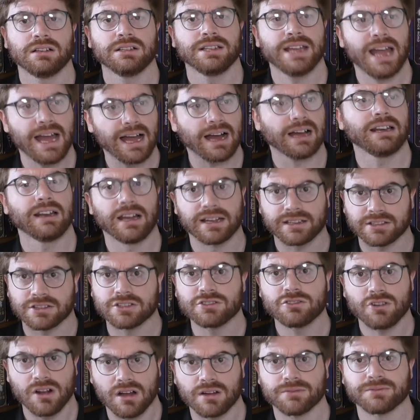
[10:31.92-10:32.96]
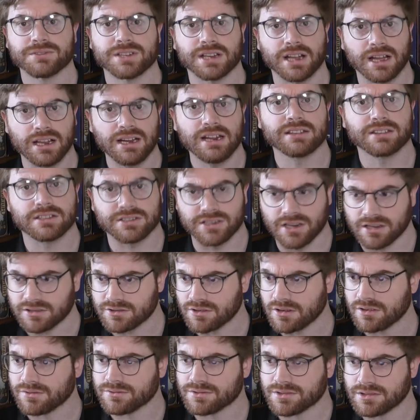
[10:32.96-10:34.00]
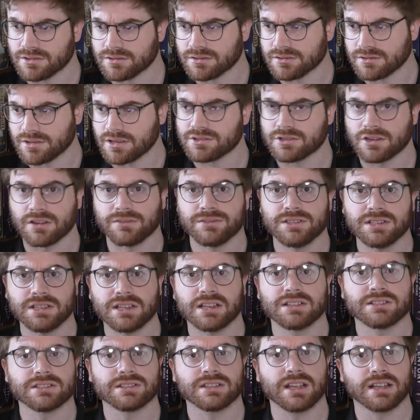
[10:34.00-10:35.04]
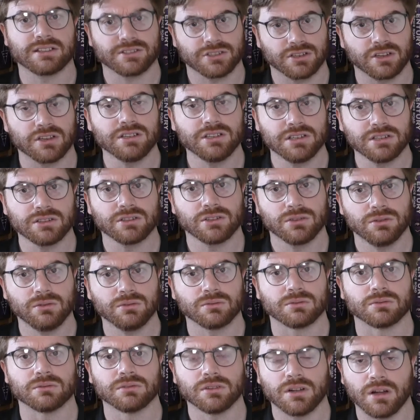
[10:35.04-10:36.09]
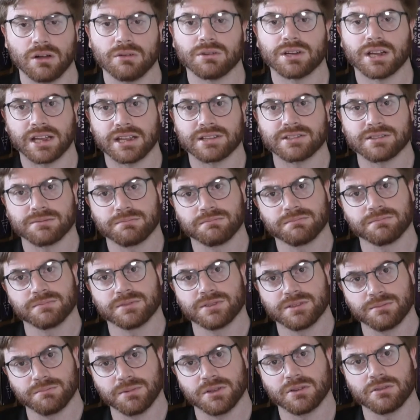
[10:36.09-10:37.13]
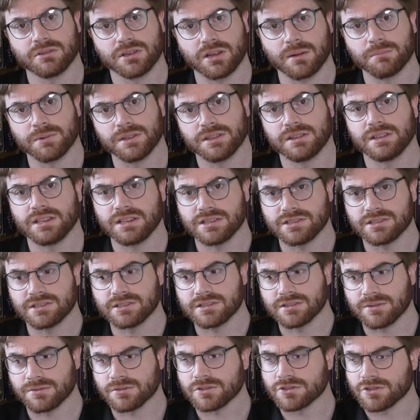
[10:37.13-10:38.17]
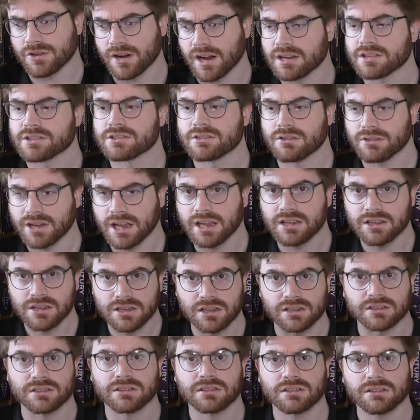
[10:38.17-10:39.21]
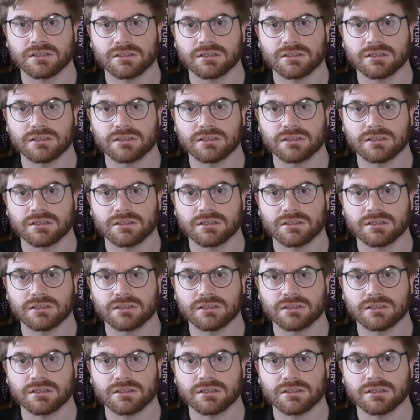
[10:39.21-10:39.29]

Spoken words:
I like the drafting. I like the dice drafting. That's good. Cool. Oh, and I get to build up in these different tracks. Okay, good.